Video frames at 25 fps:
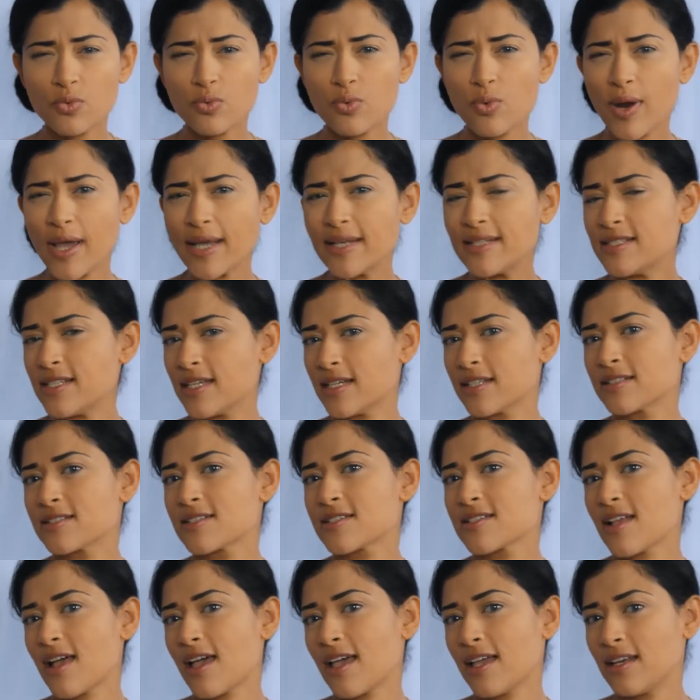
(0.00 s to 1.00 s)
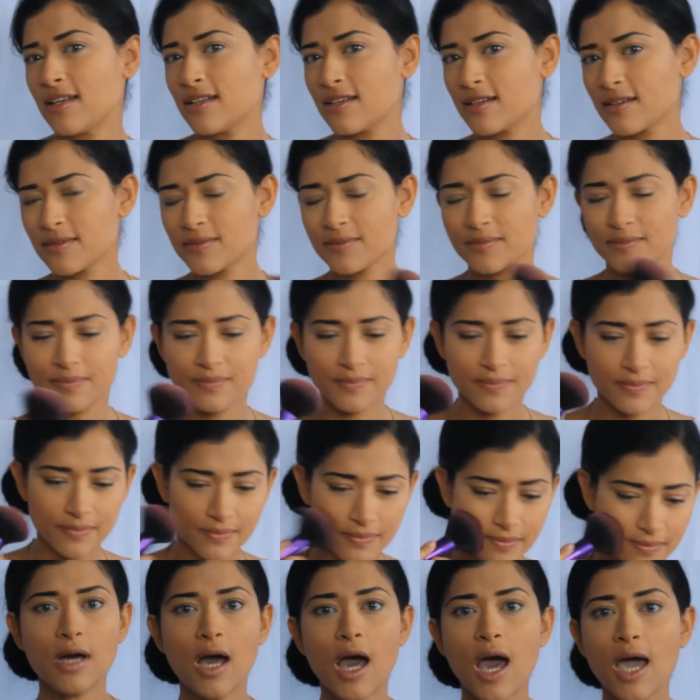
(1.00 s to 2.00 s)
radiant side.
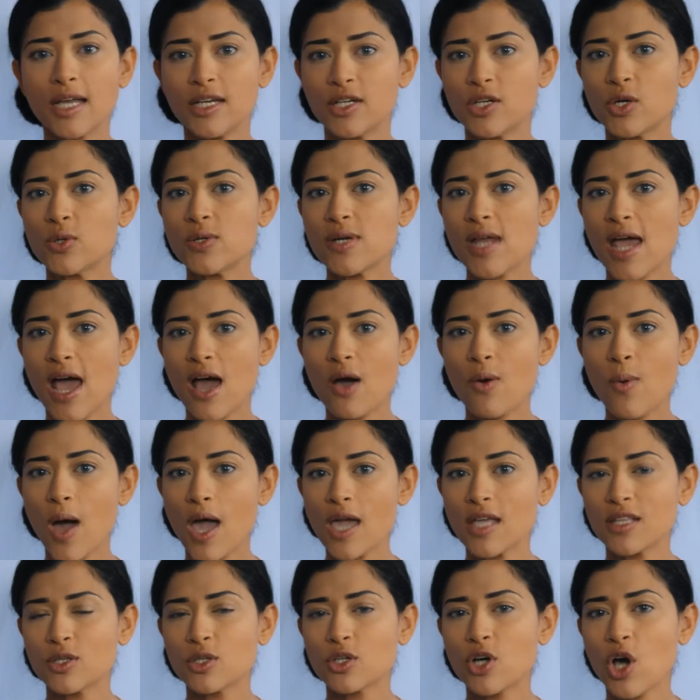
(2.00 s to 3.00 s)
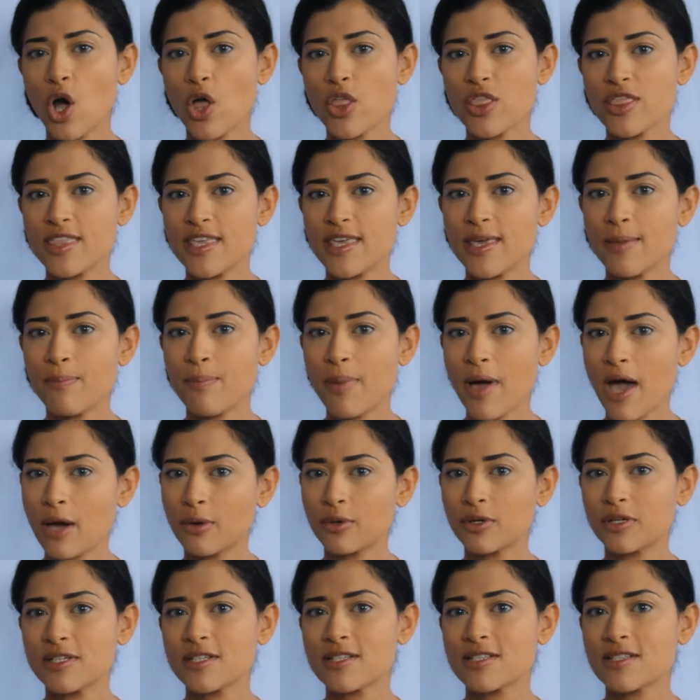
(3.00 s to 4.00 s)
I know now I look on the
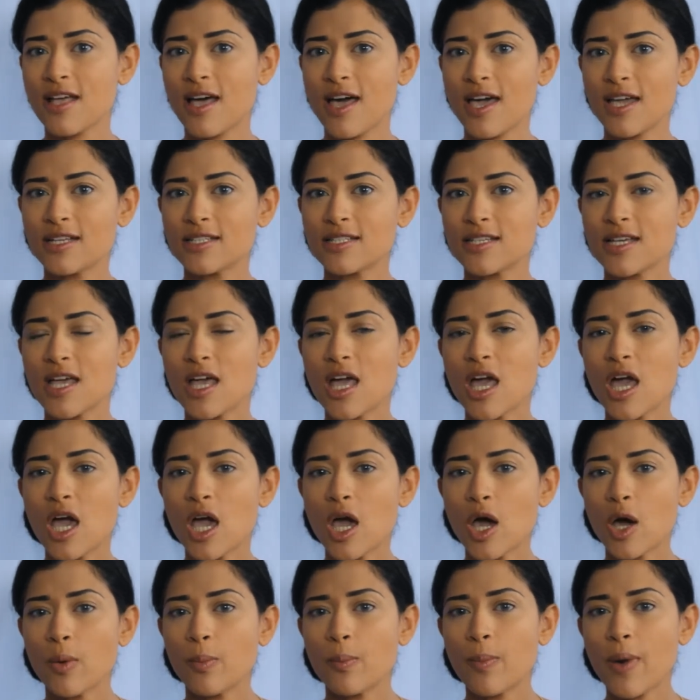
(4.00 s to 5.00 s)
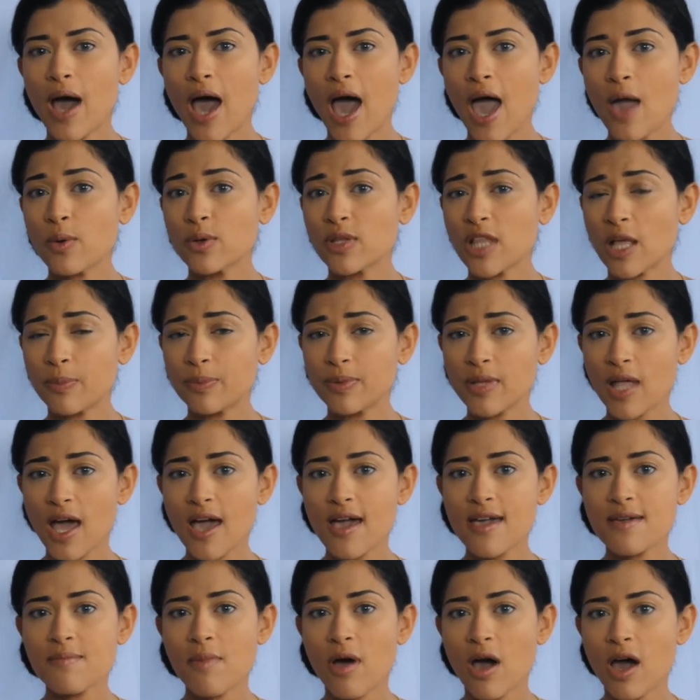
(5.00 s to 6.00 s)
powdery side, but I will
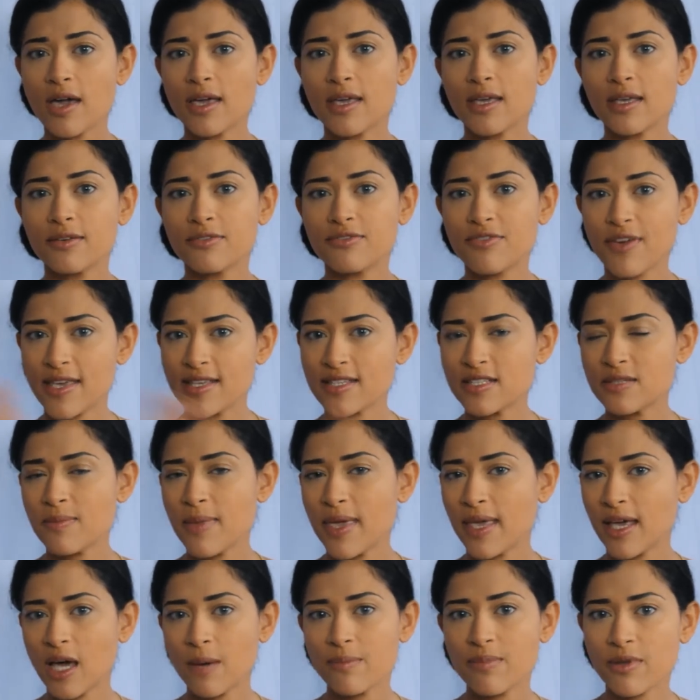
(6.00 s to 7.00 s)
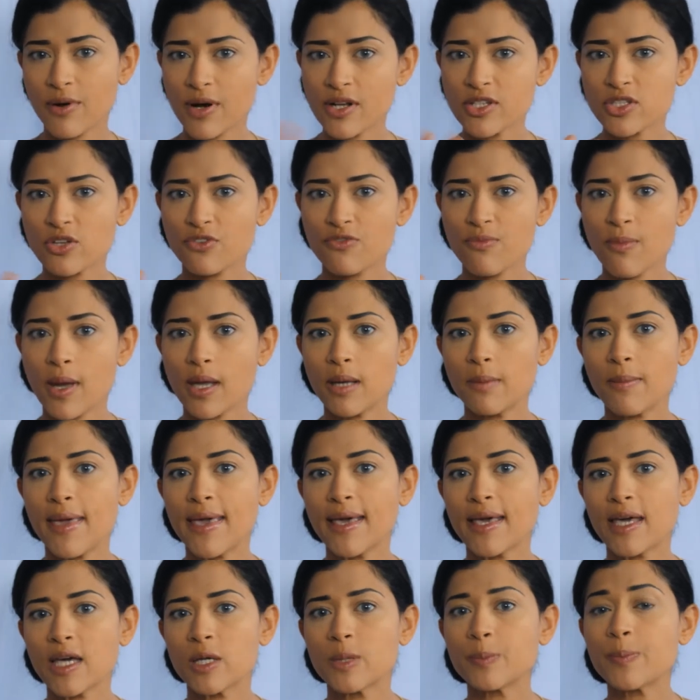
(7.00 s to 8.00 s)
apply my face makeup, the rest of my
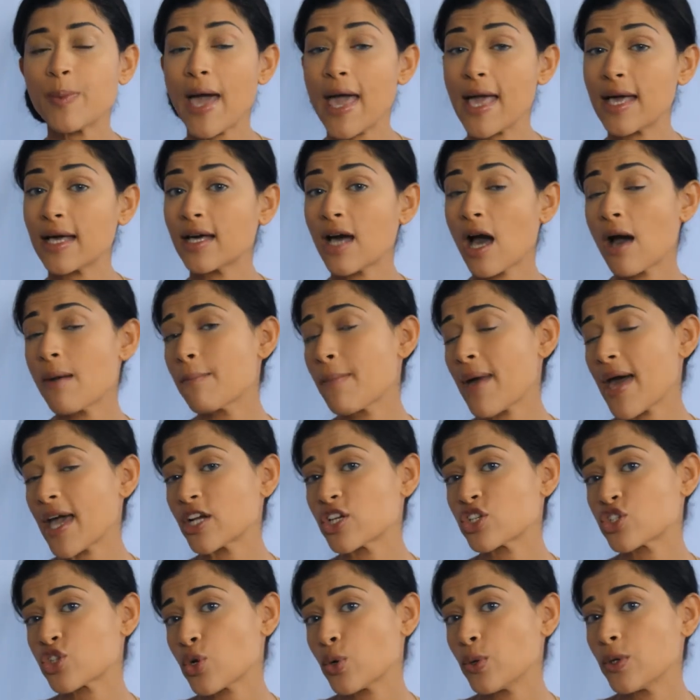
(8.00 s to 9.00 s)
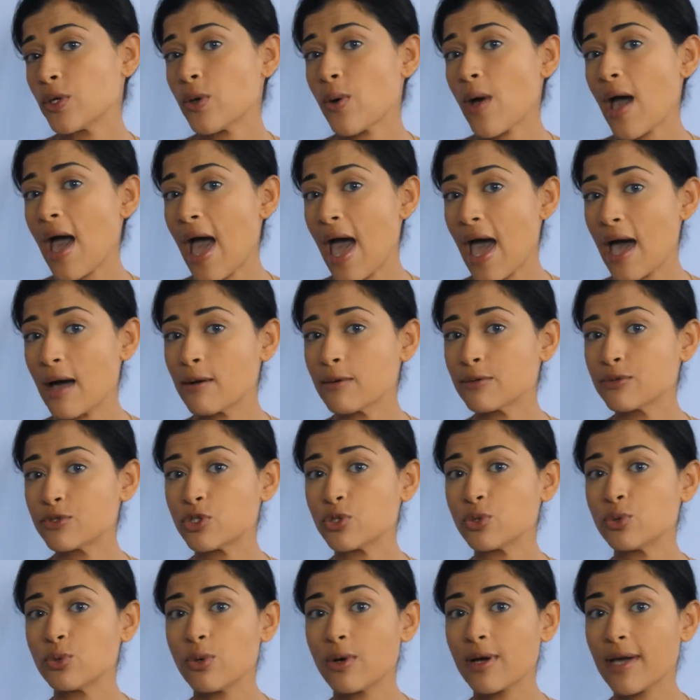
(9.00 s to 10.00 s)
makeup, and come back show you how
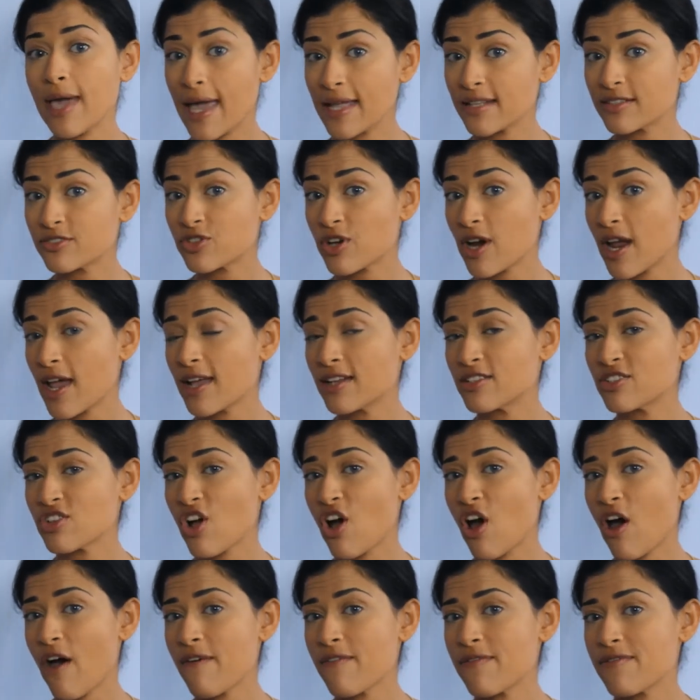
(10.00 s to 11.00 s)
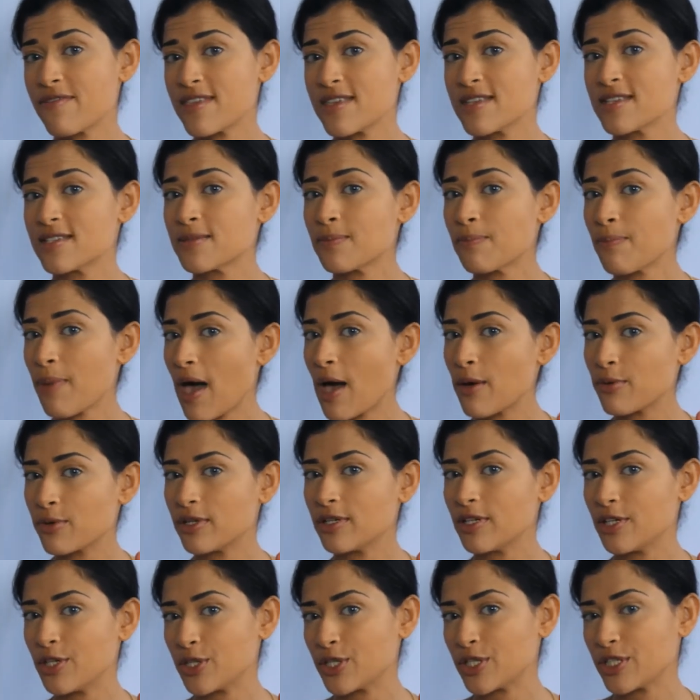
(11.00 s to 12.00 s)
to get rid of this
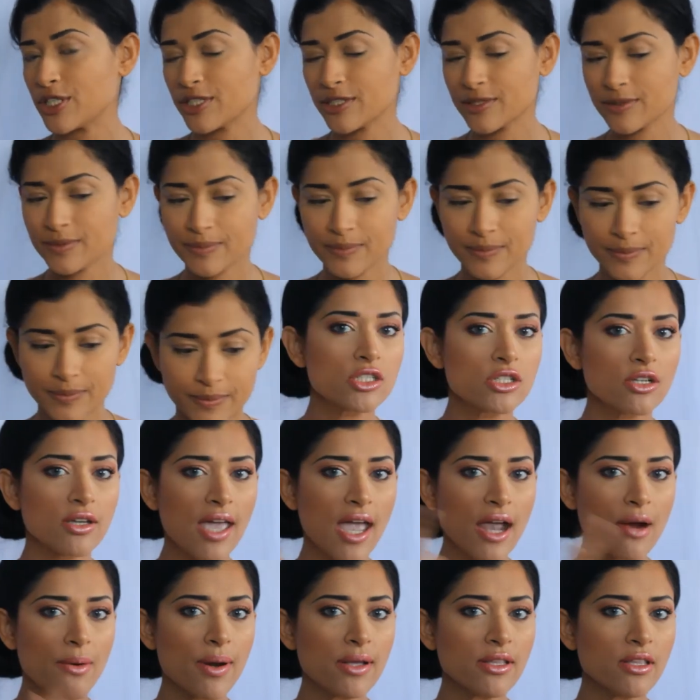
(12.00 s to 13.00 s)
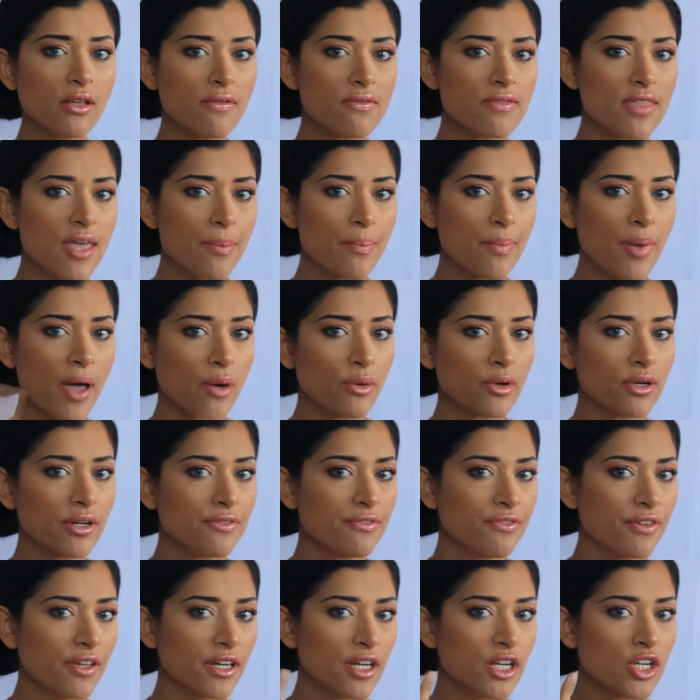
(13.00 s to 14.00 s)
powdery look. To get rid of the powdery
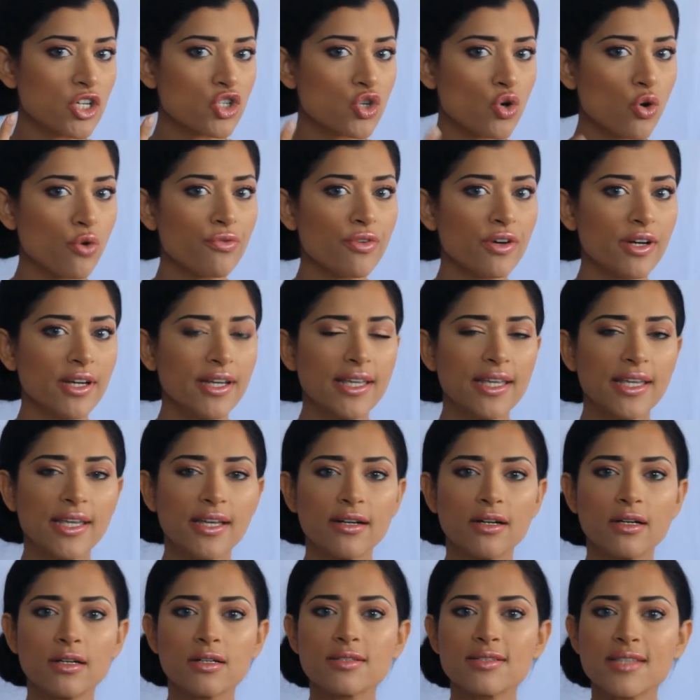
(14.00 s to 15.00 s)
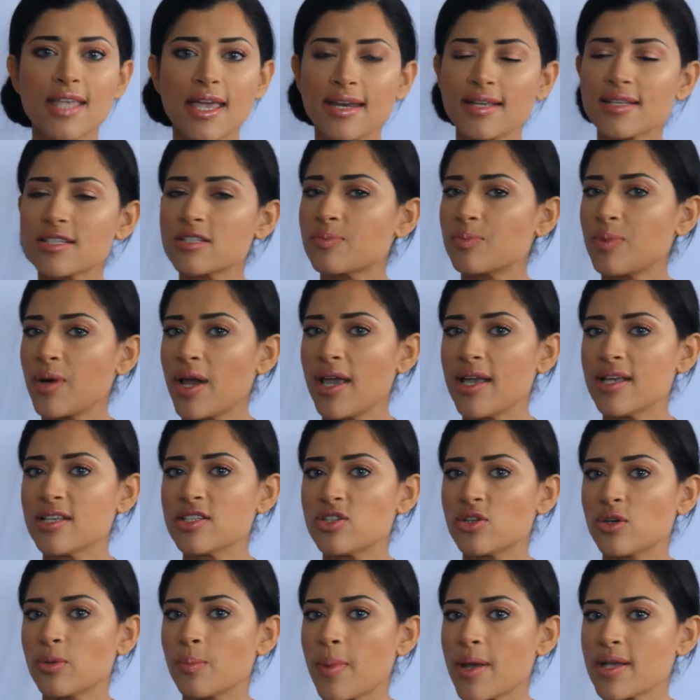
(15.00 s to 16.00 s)
finish over here, setting spray
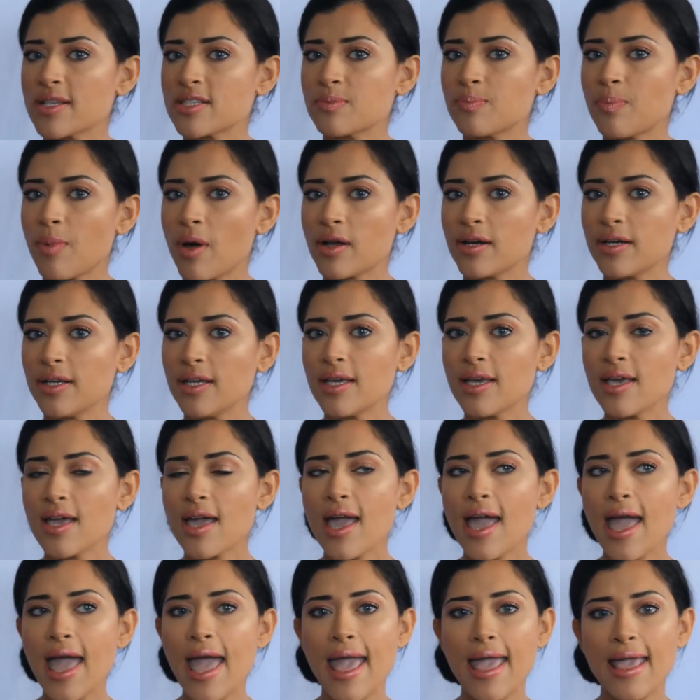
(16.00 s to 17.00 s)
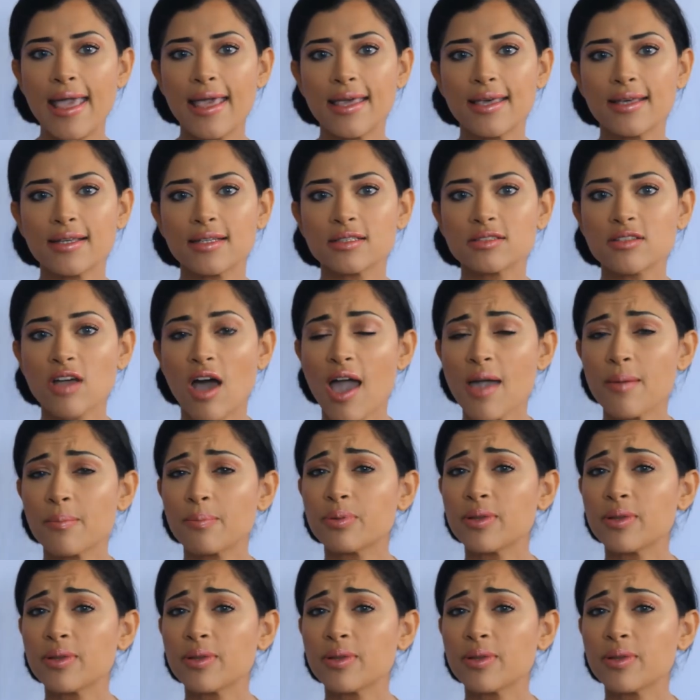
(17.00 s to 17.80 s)
is your best buddy, and I'm